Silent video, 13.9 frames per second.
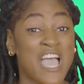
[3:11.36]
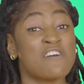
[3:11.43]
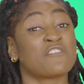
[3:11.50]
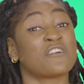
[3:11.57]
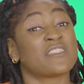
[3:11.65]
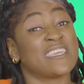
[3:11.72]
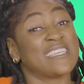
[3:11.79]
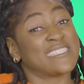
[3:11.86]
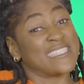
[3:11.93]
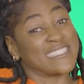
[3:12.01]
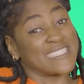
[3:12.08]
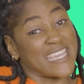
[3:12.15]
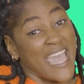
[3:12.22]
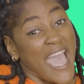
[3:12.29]
For this
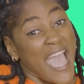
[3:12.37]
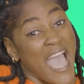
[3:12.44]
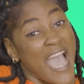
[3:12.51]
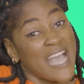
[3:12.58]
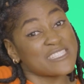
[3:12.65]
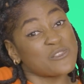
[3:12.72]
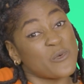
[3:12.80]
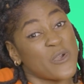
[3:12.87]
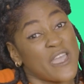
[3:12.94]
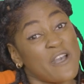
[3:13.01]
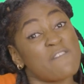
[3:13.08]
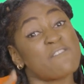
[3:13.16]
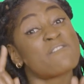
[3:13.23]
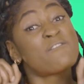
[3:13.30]
is God's
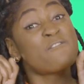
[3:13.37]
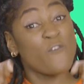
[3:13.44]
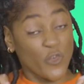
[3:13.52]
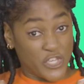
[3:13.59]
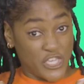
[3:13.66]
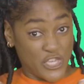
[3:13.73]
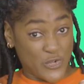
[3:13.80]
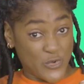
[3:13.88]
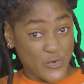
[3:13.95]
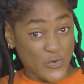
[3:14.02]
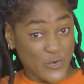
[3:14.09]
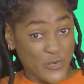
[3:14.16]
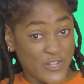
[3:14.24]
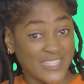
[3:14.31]
will for
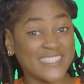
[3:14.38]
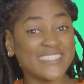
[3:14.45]
you.